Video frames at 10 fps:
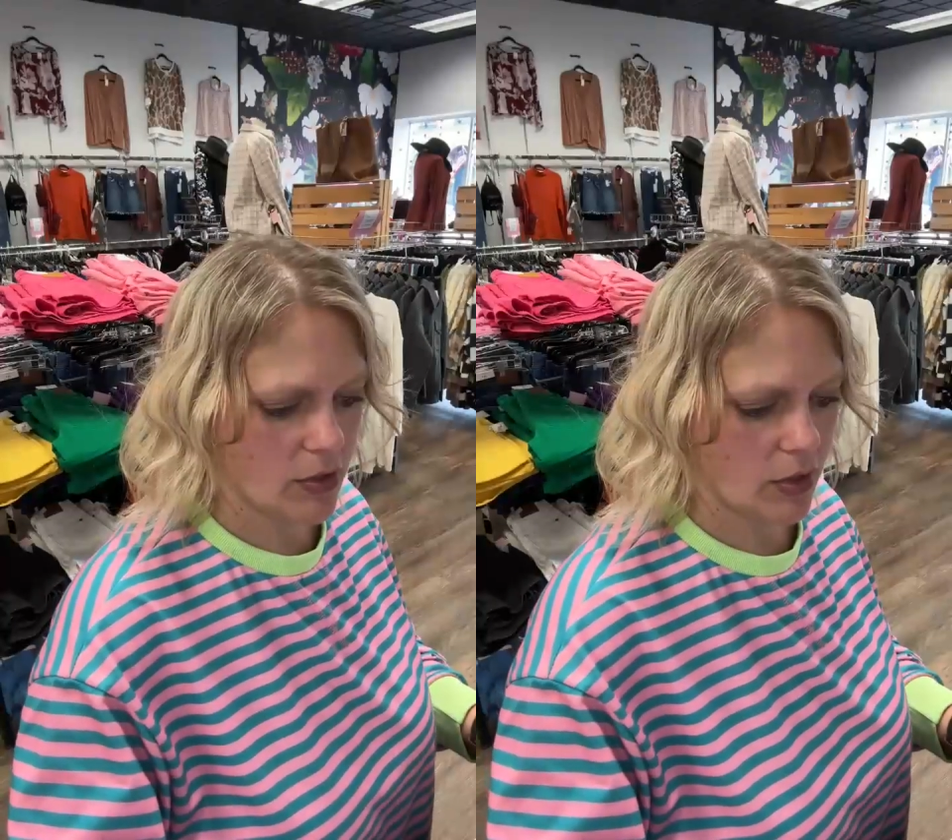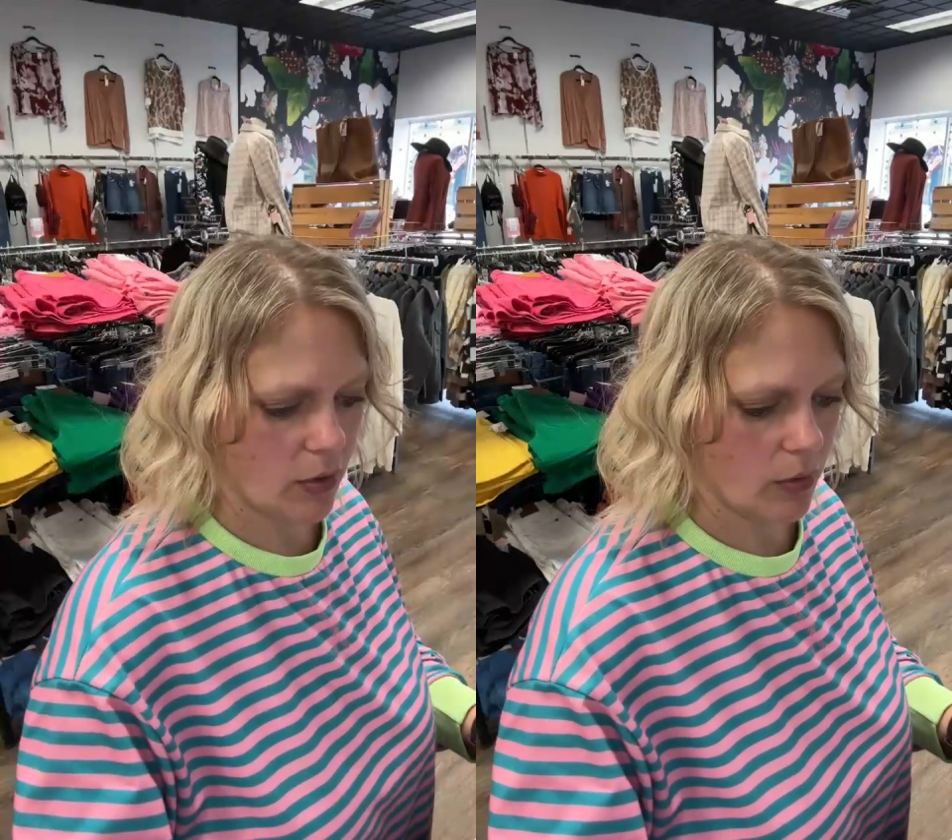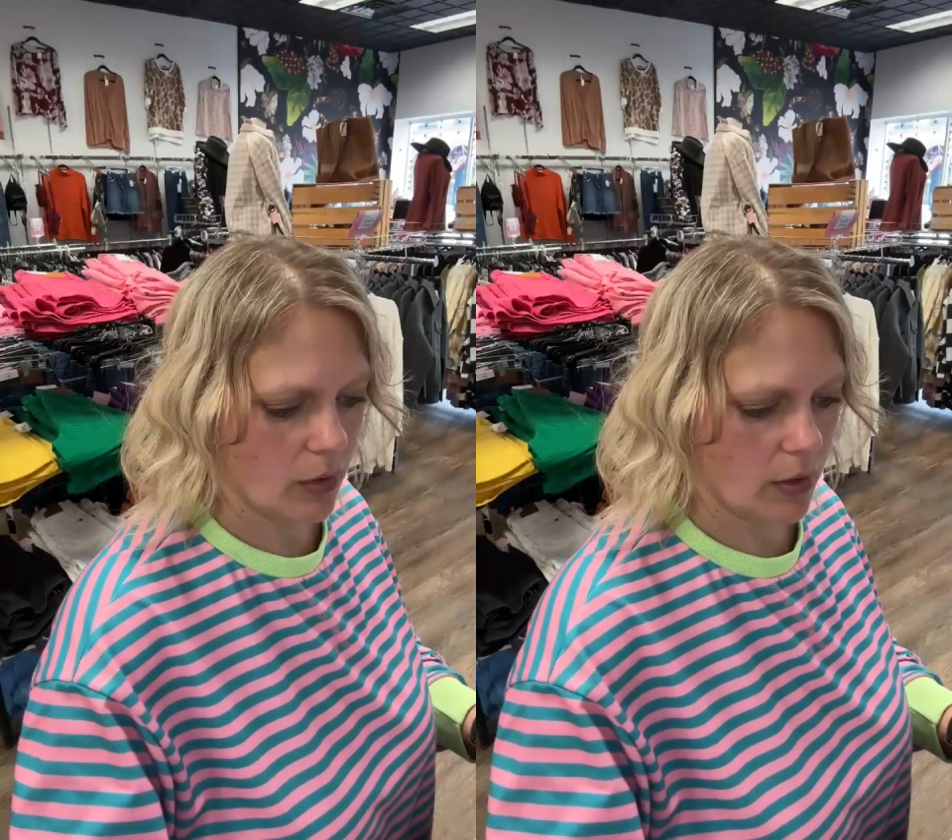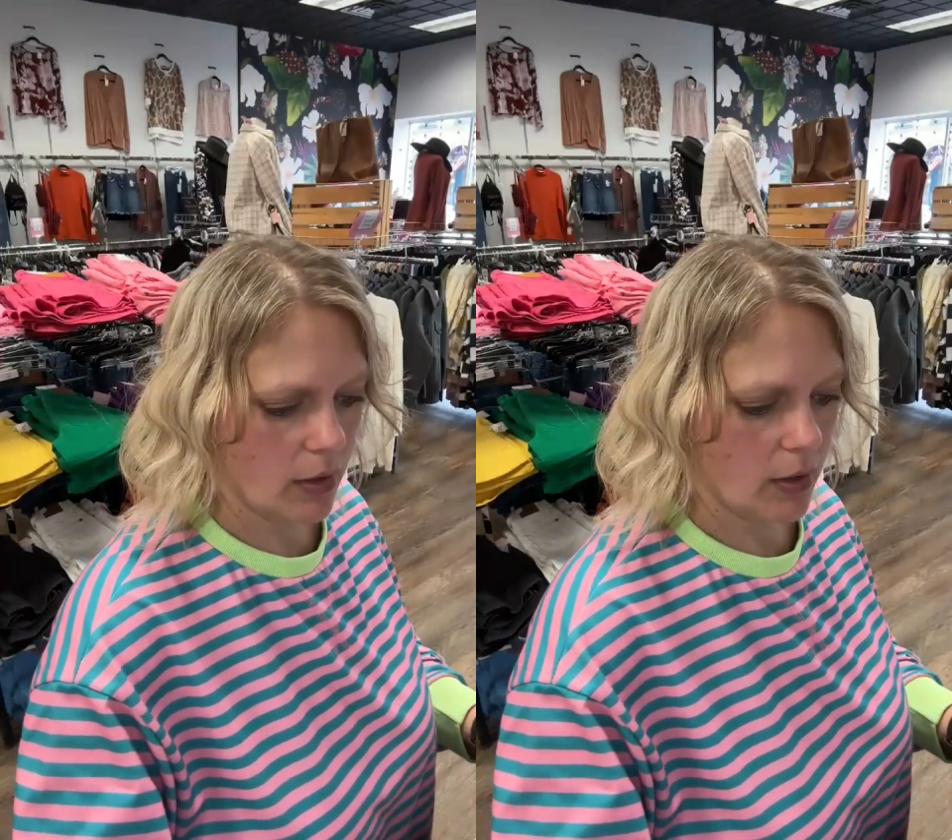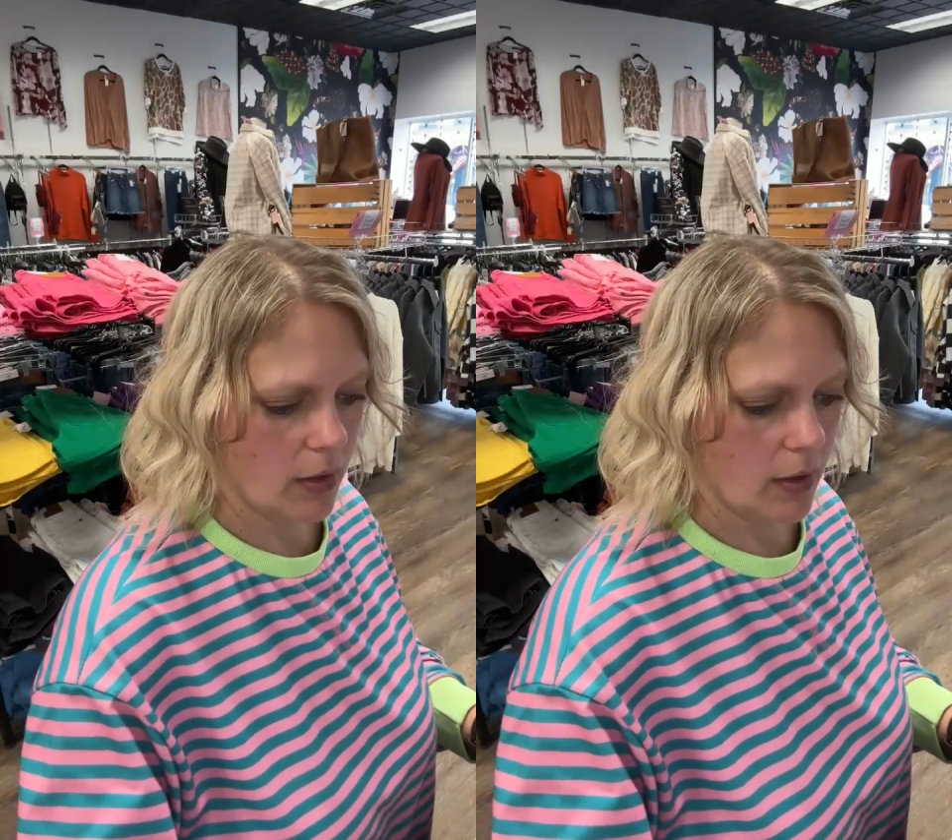do
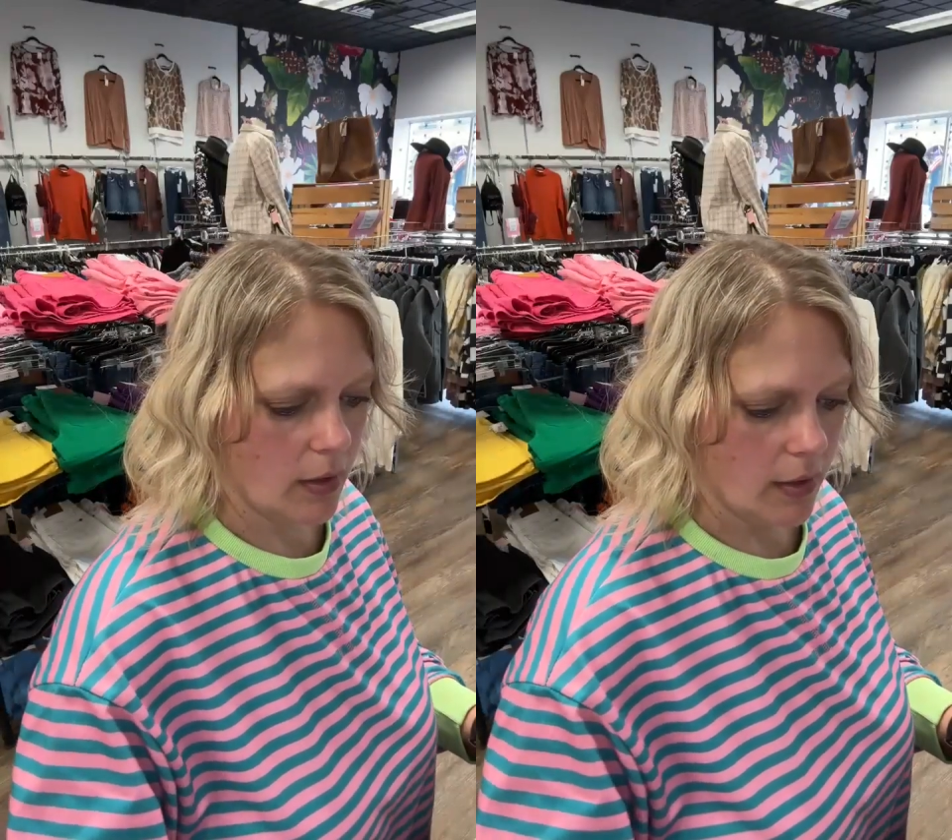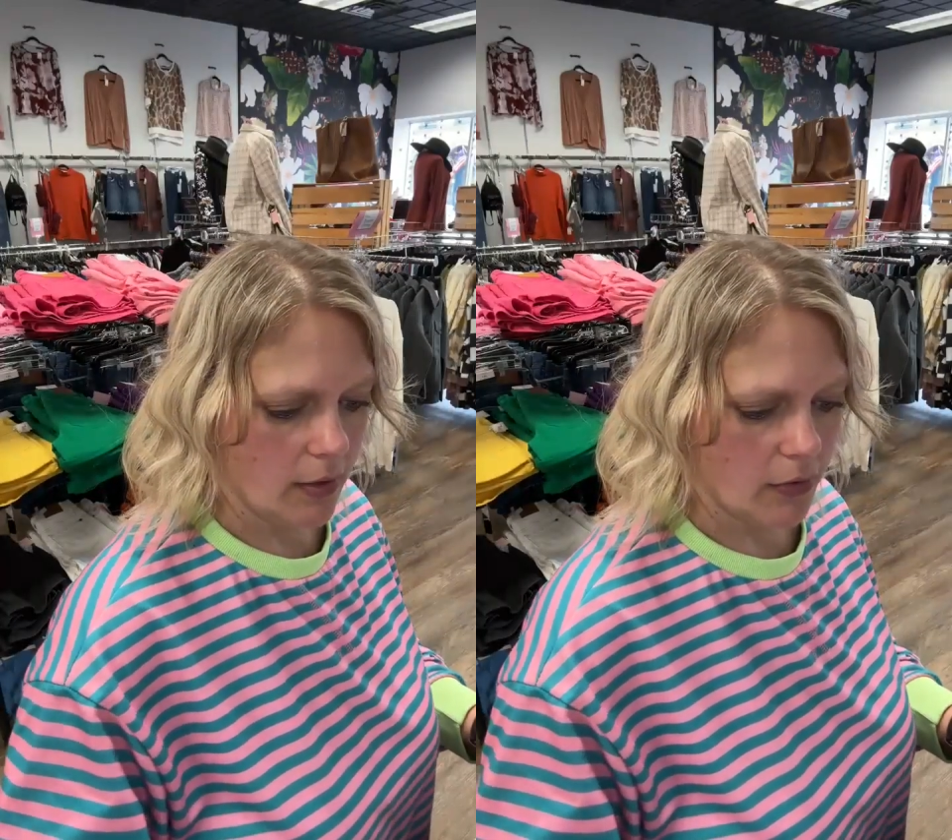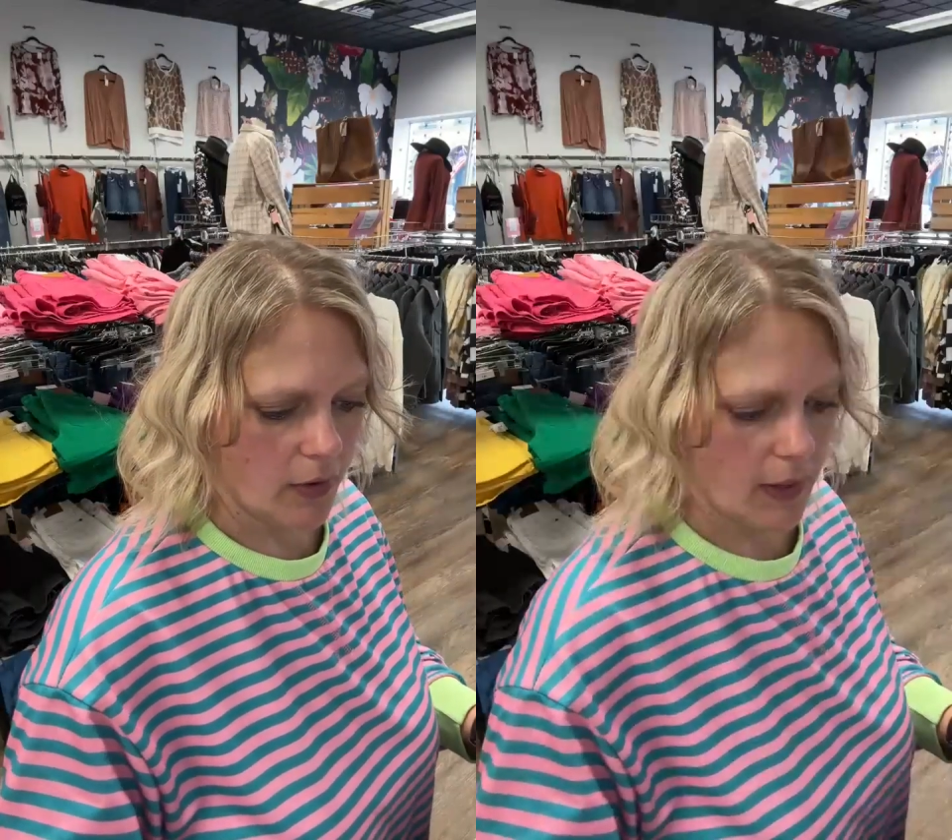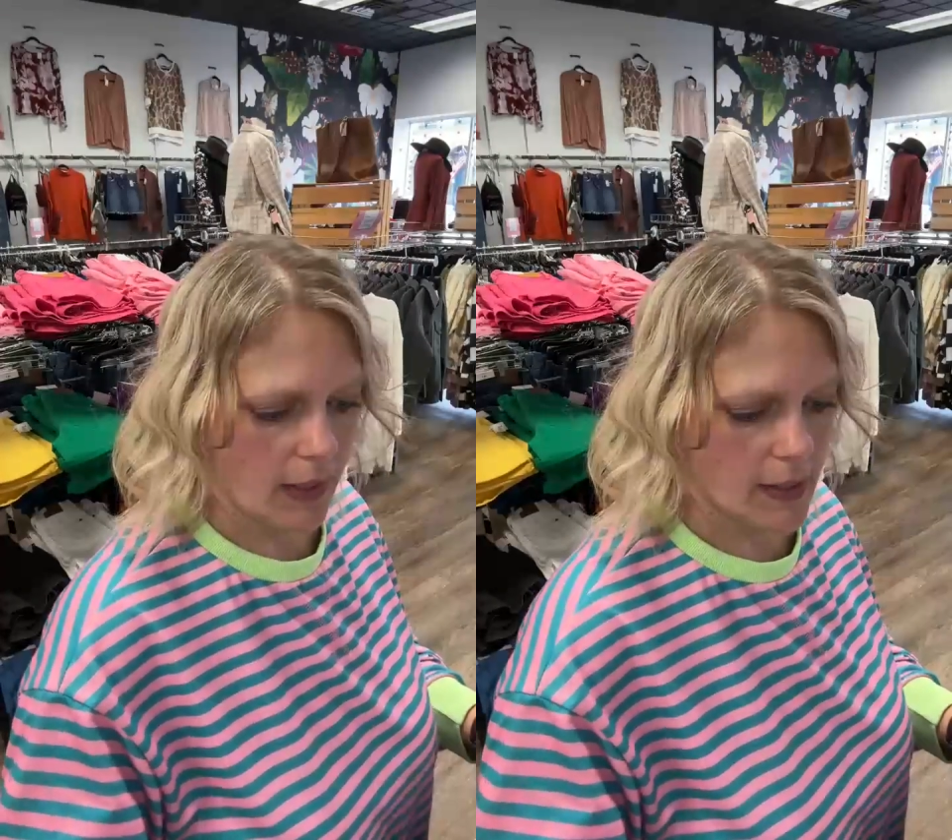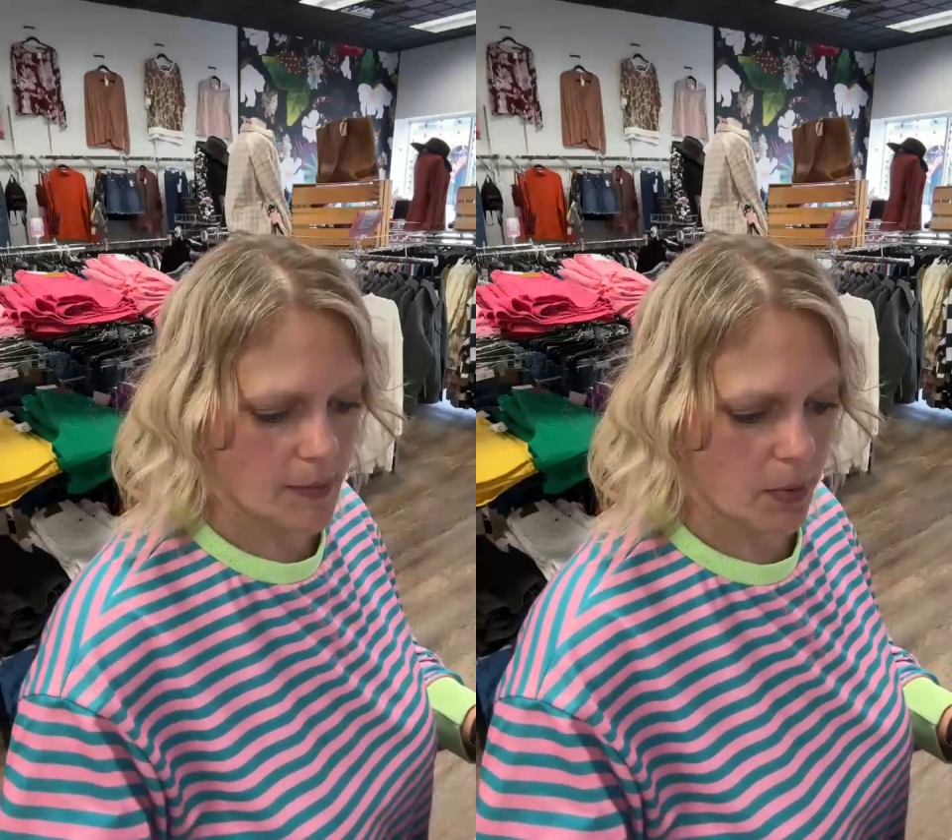for the
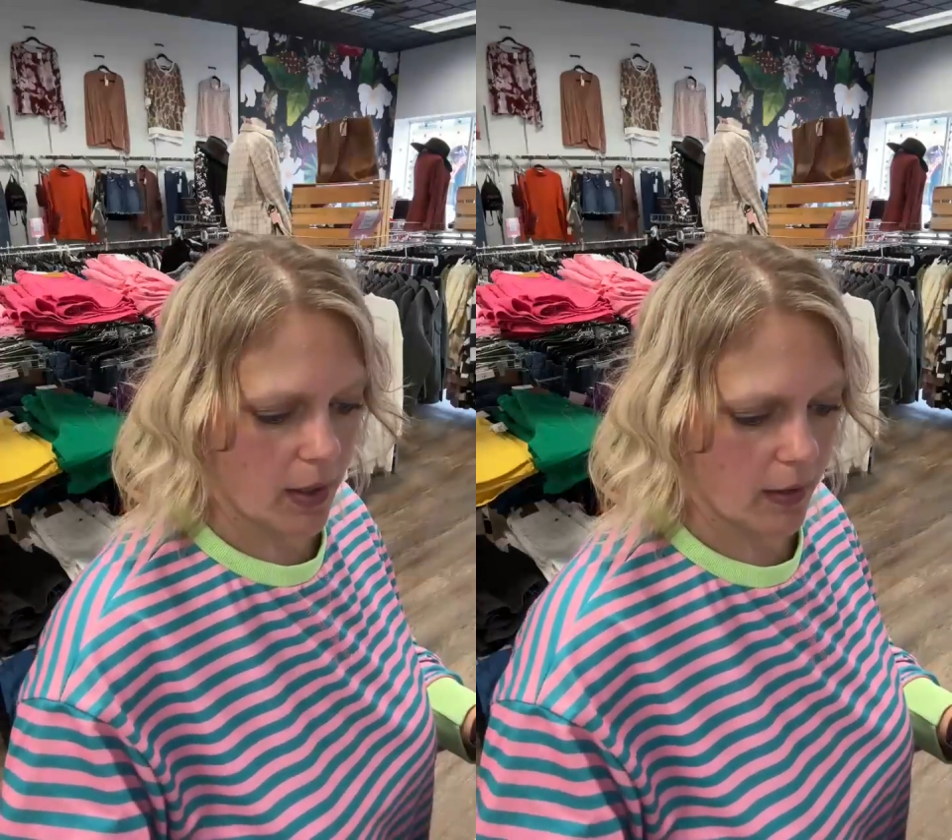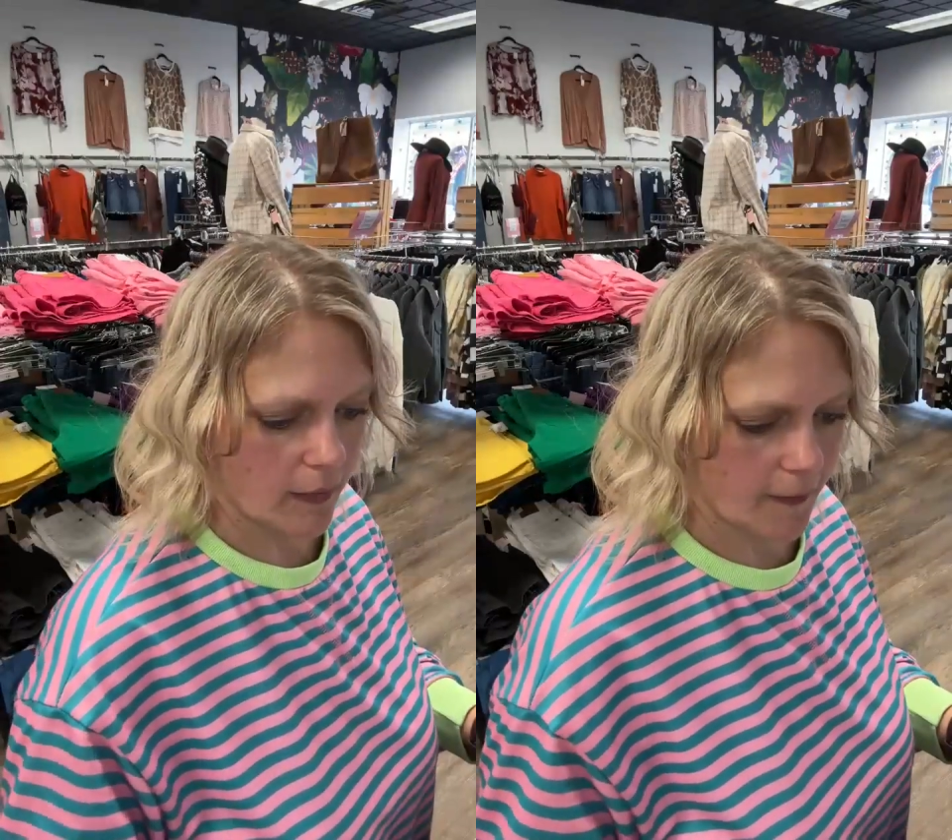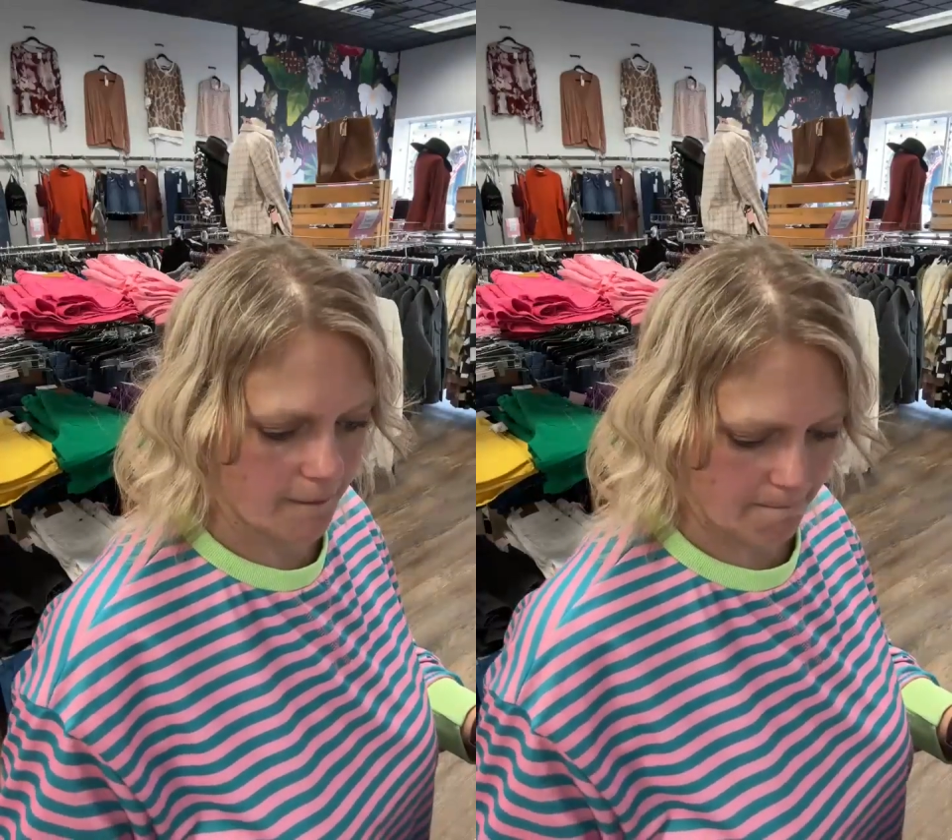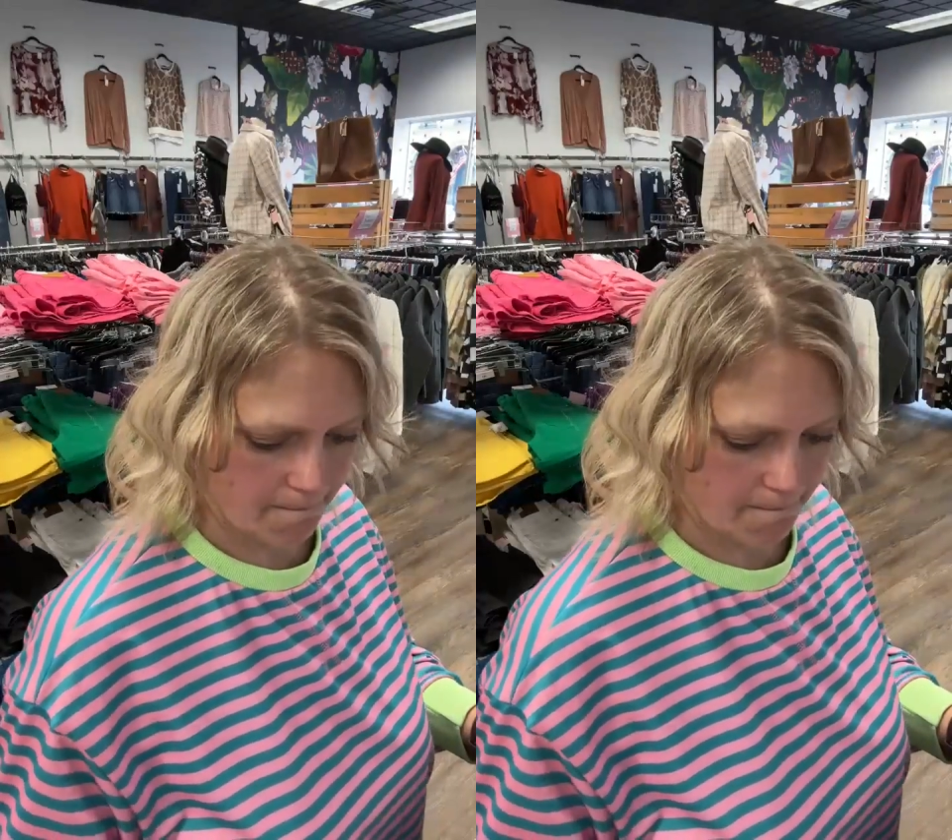next product.